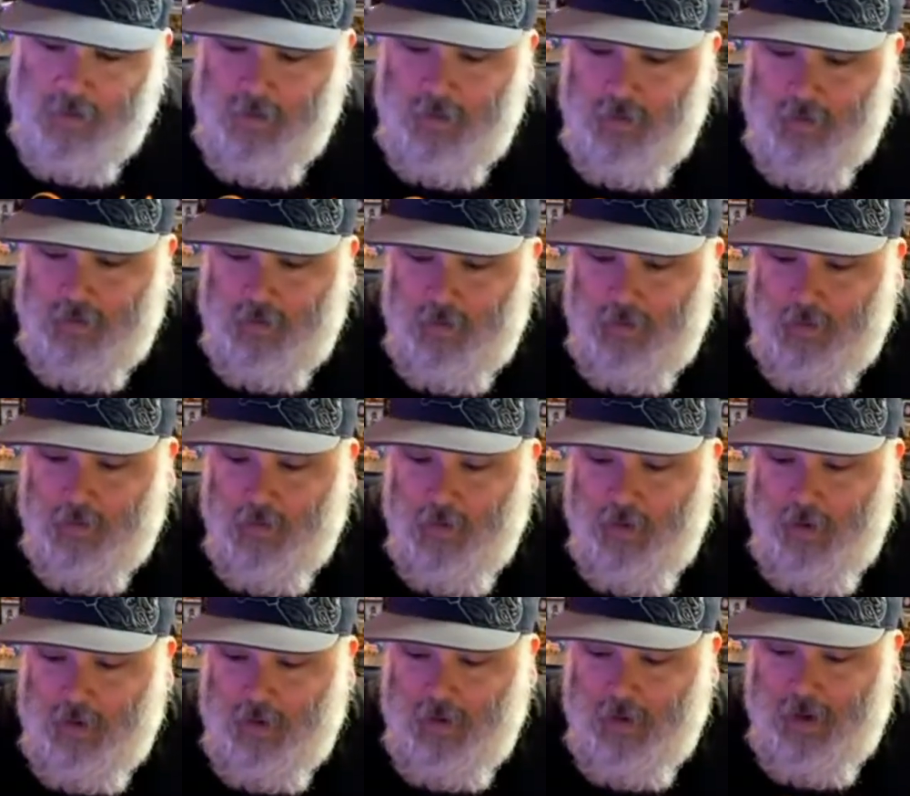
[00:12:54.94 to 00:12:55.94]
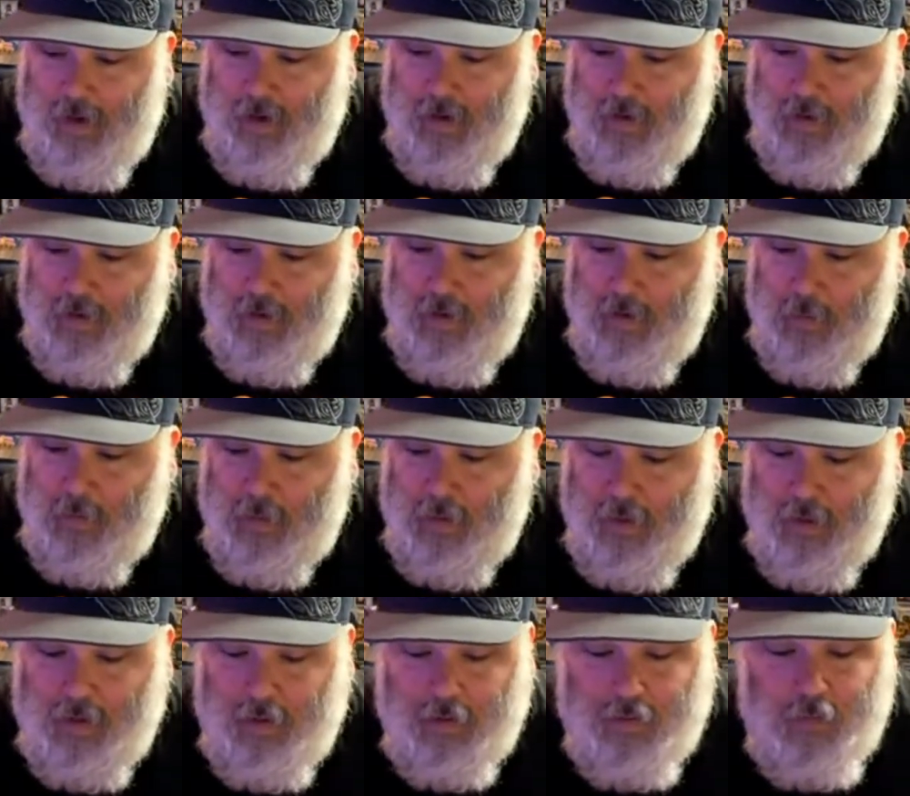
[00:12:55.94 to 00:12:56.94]
This is Green Lantern
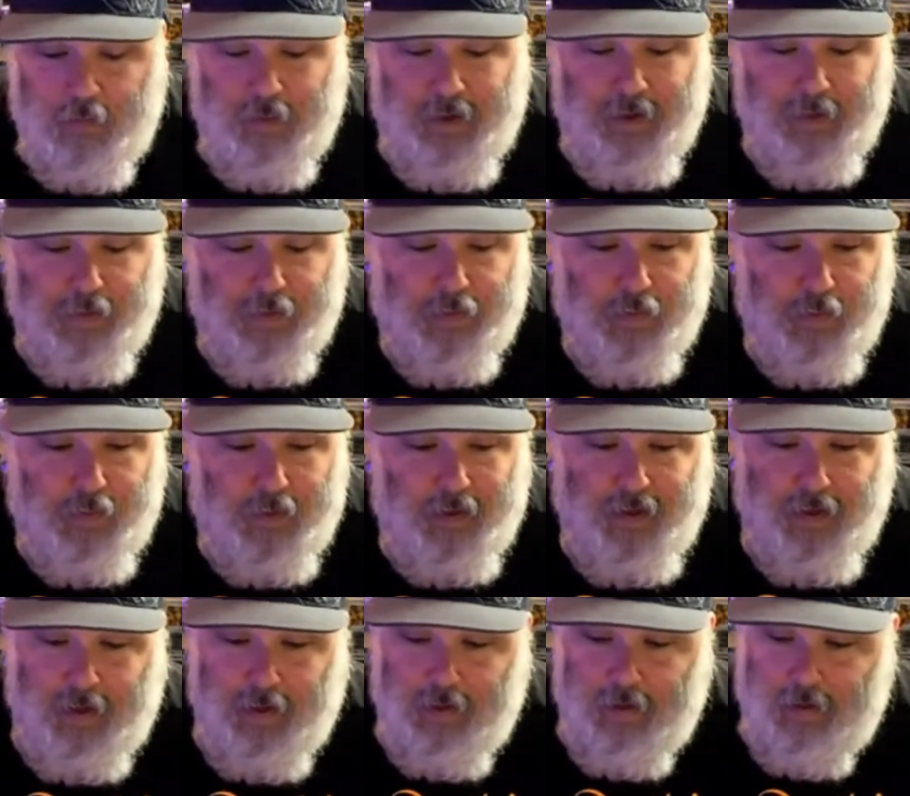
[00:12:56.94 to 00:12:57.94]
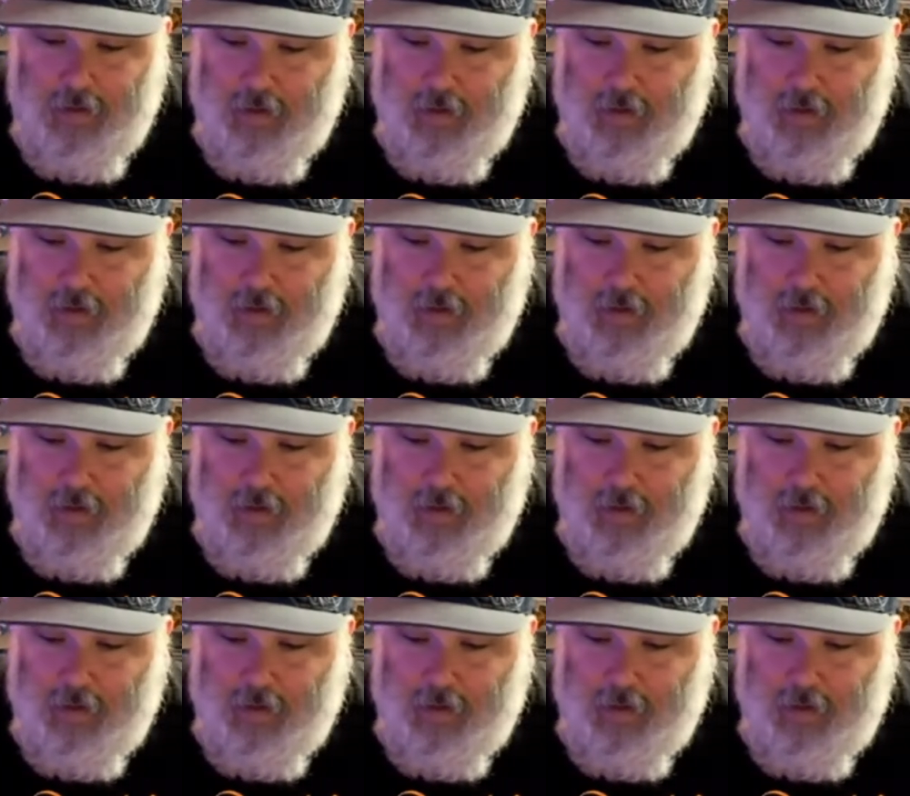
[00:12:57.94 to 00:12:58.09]
number 23.